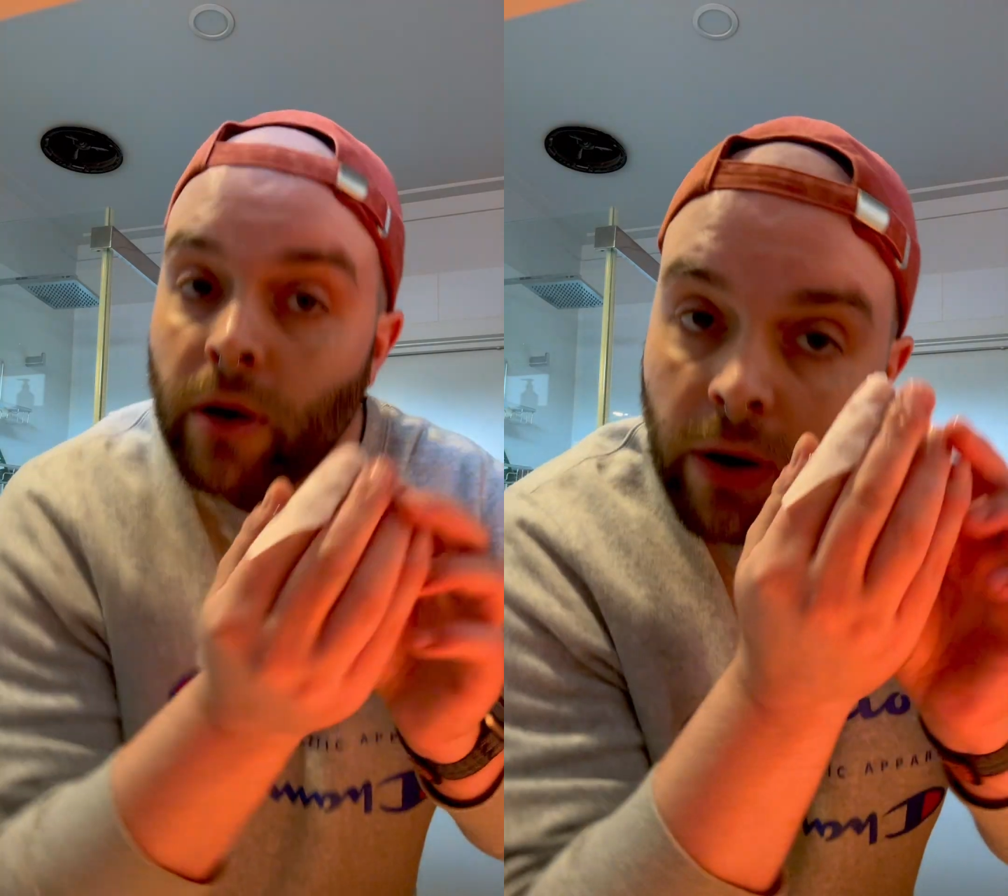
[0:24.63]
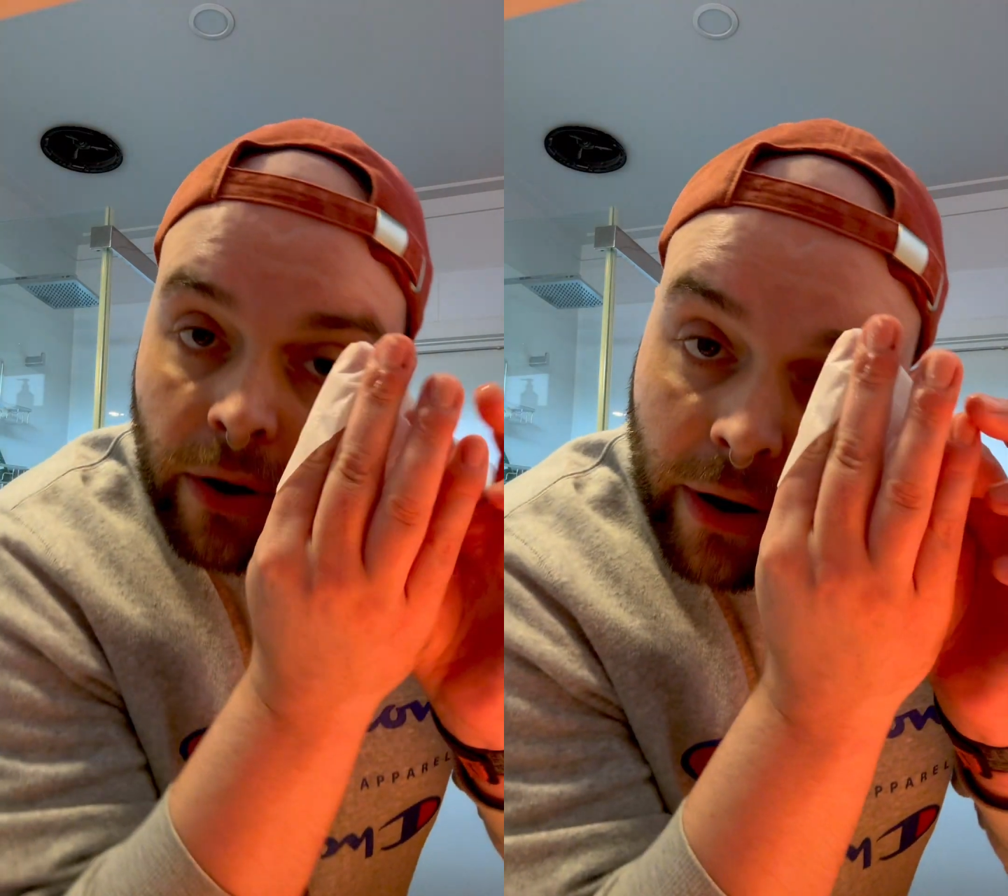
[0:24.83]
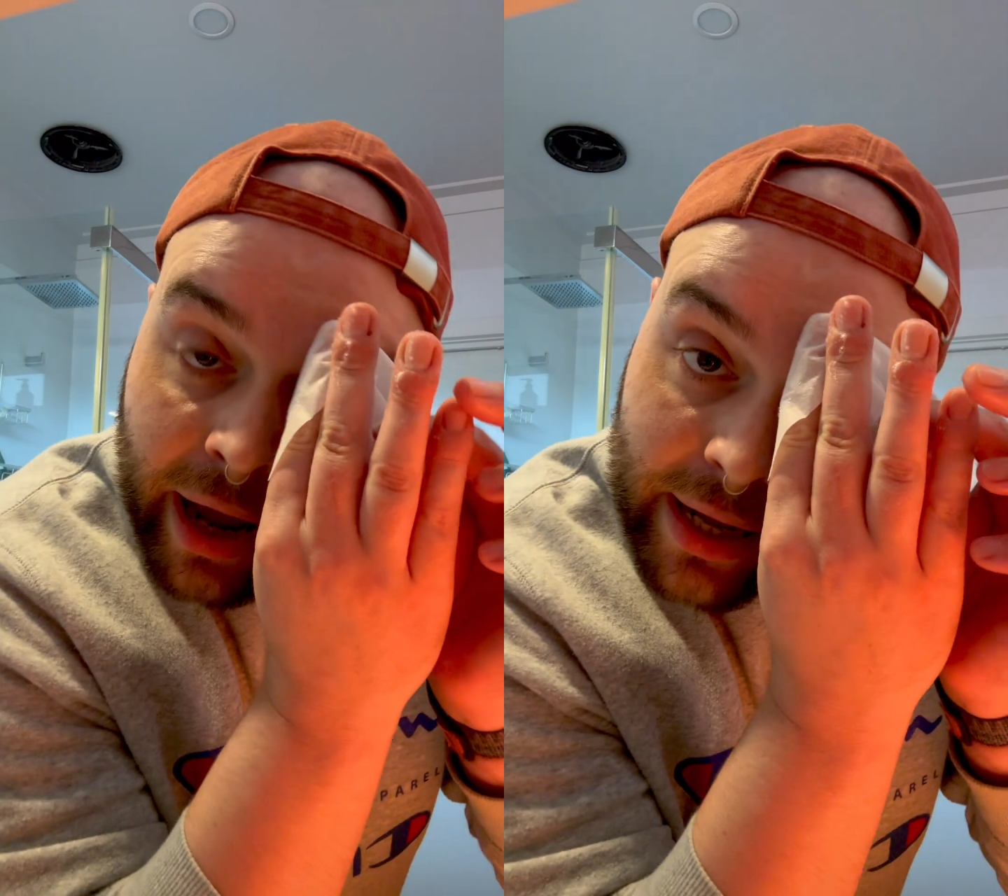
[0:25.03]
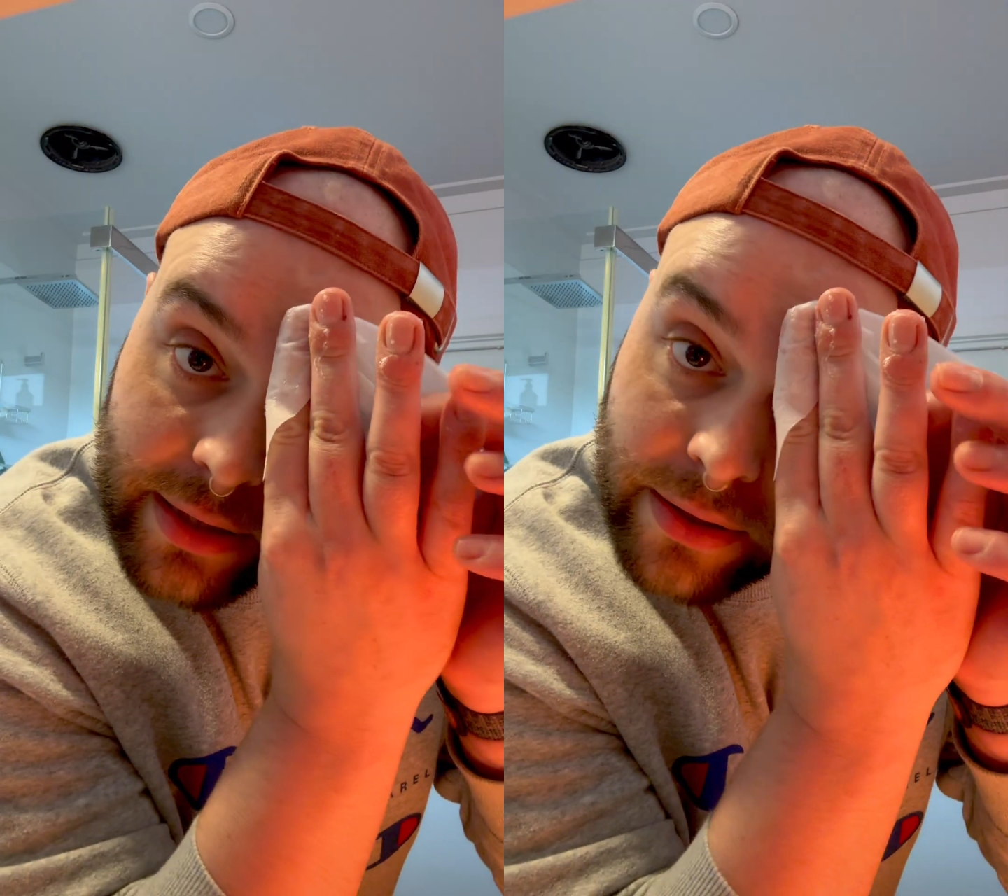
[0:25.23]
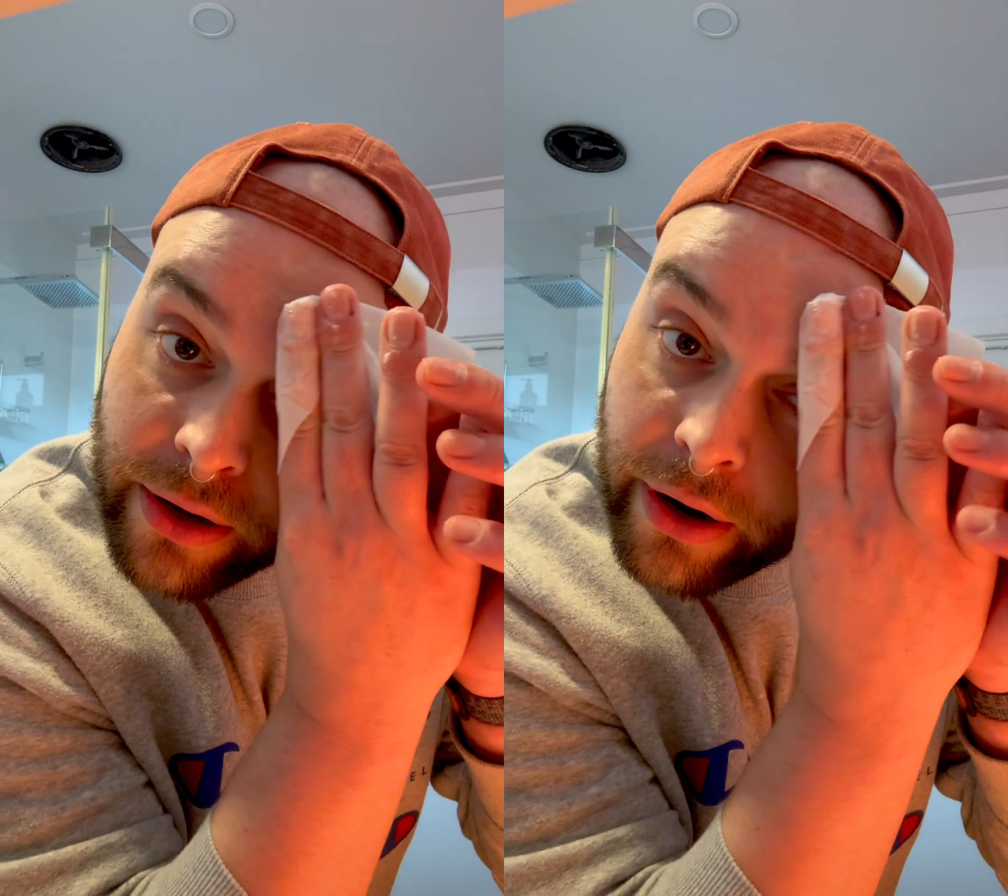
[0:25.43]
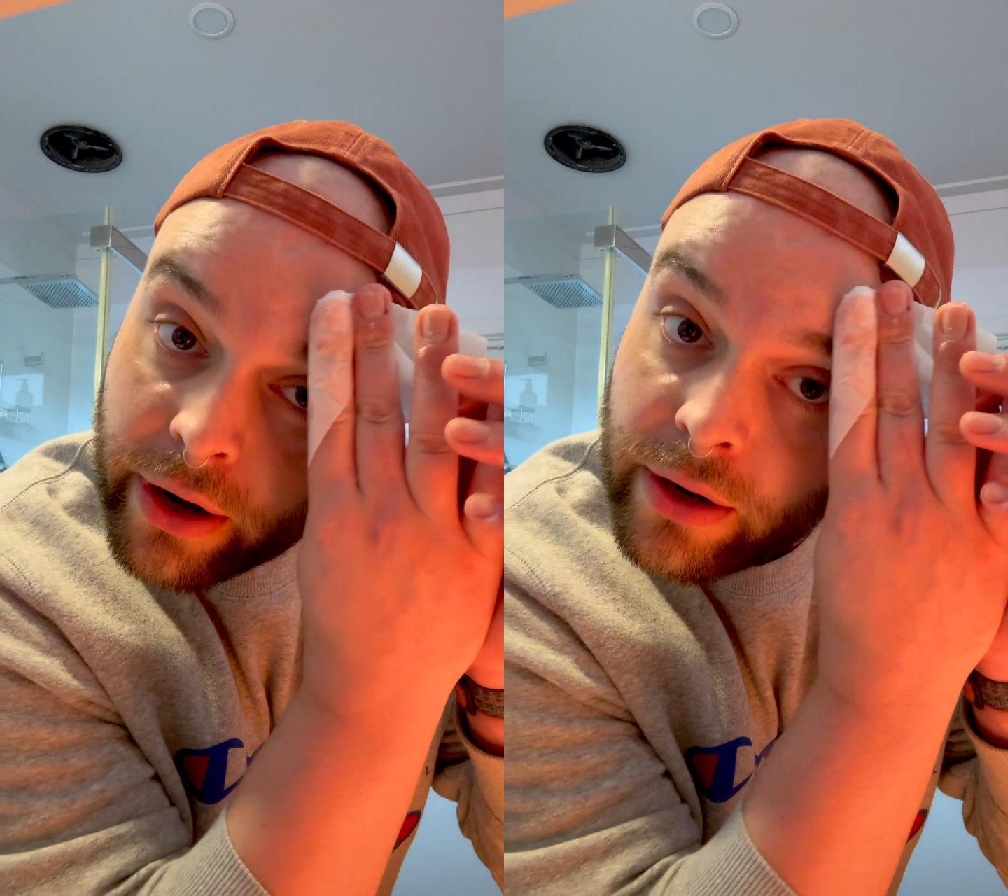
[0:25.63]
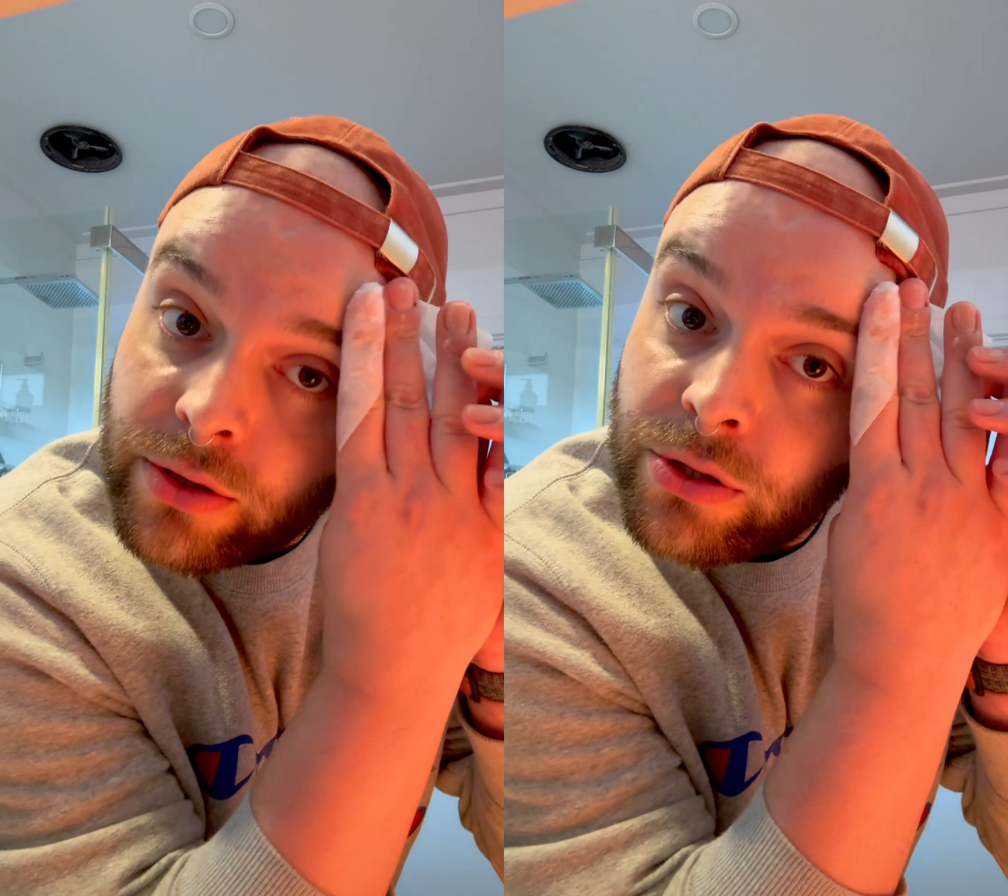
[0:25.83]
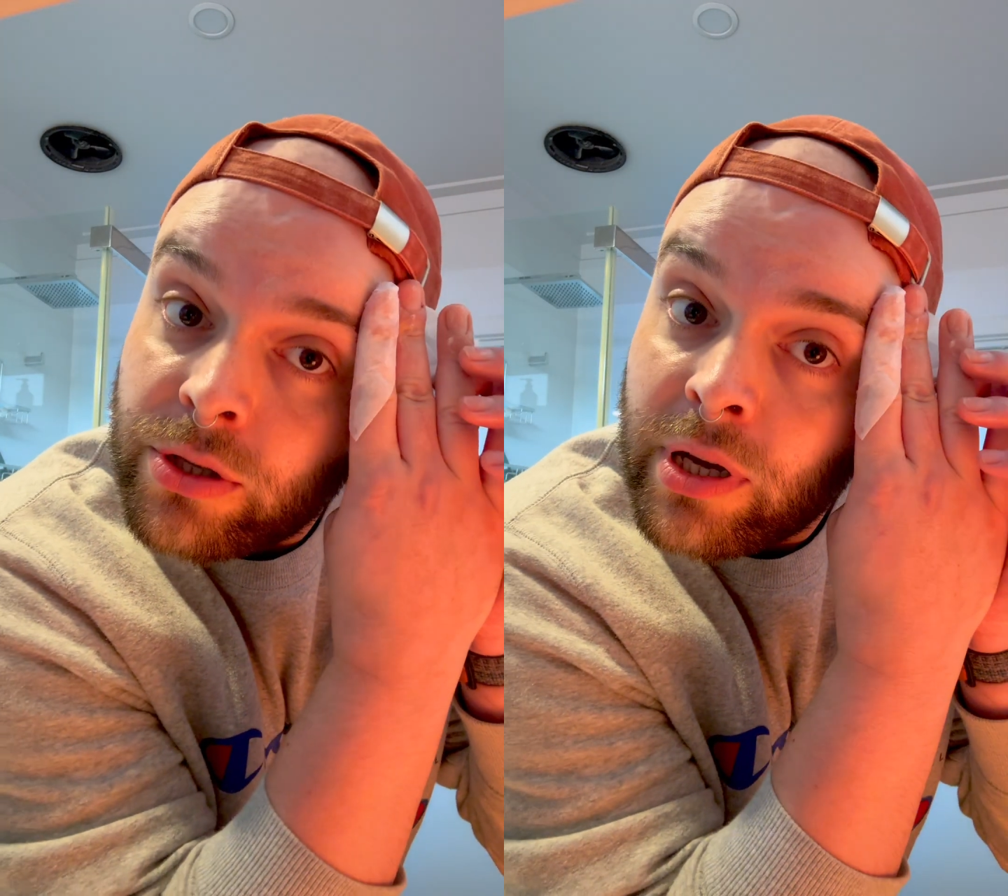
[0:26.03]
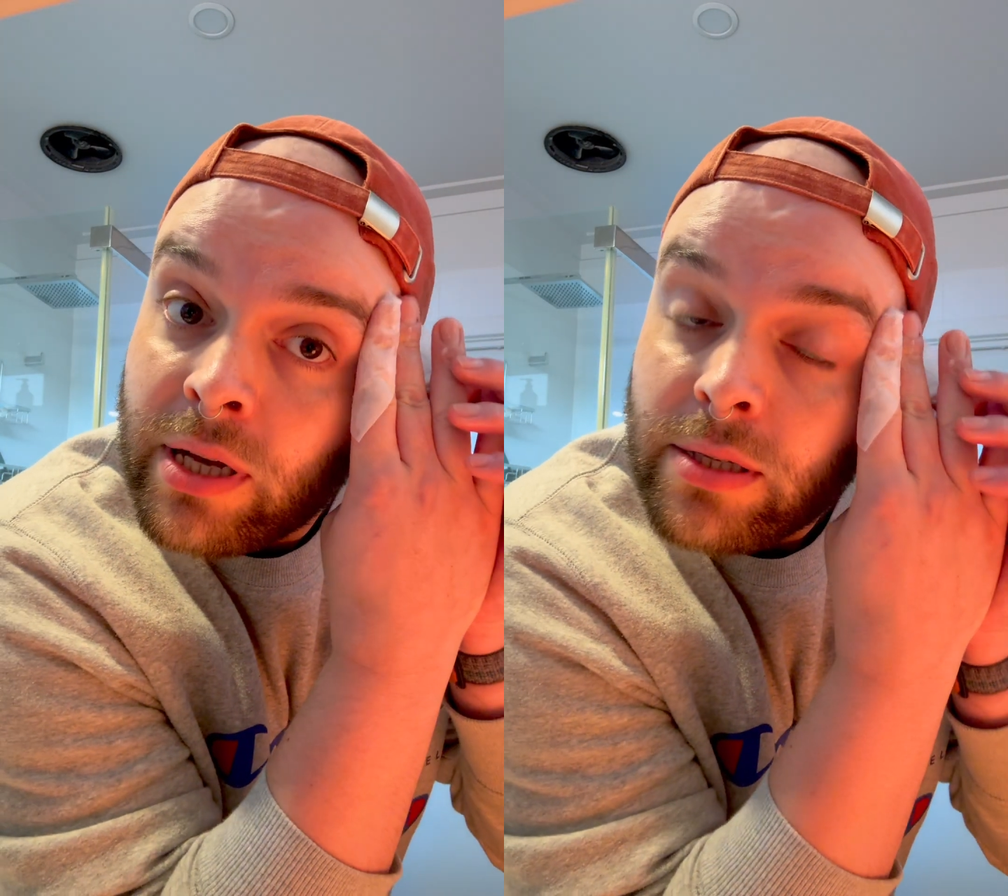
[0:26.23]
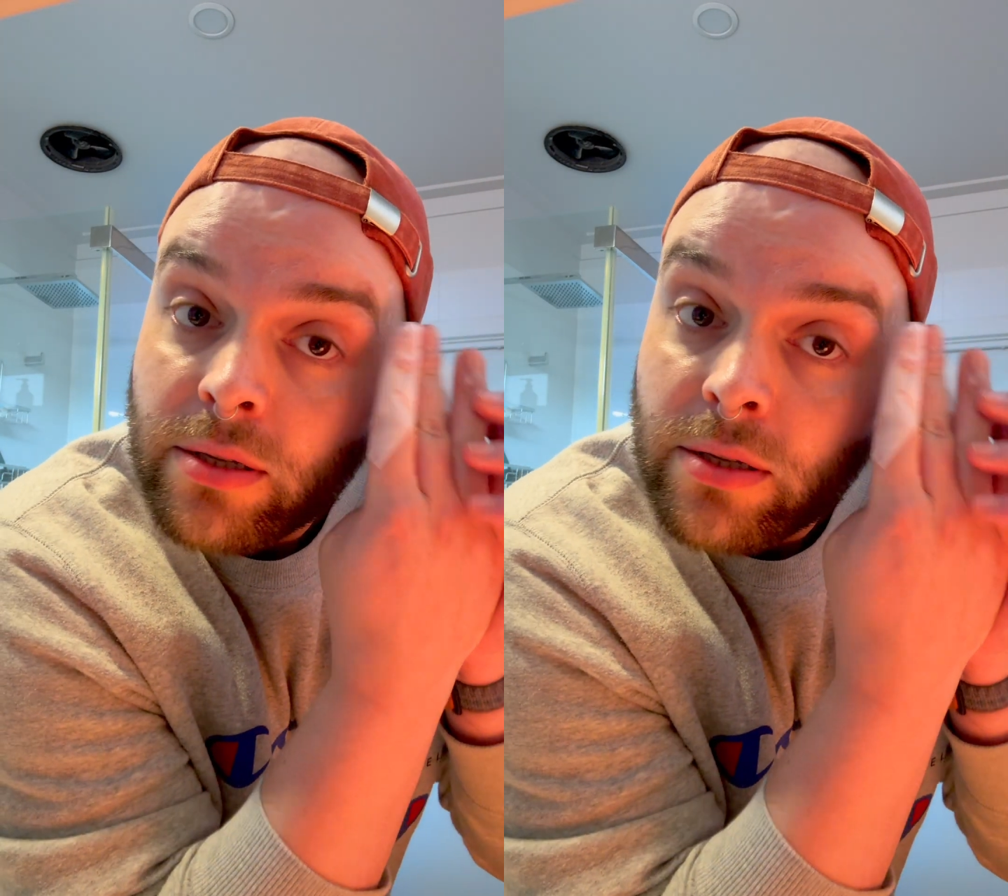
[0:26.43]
Alright, so just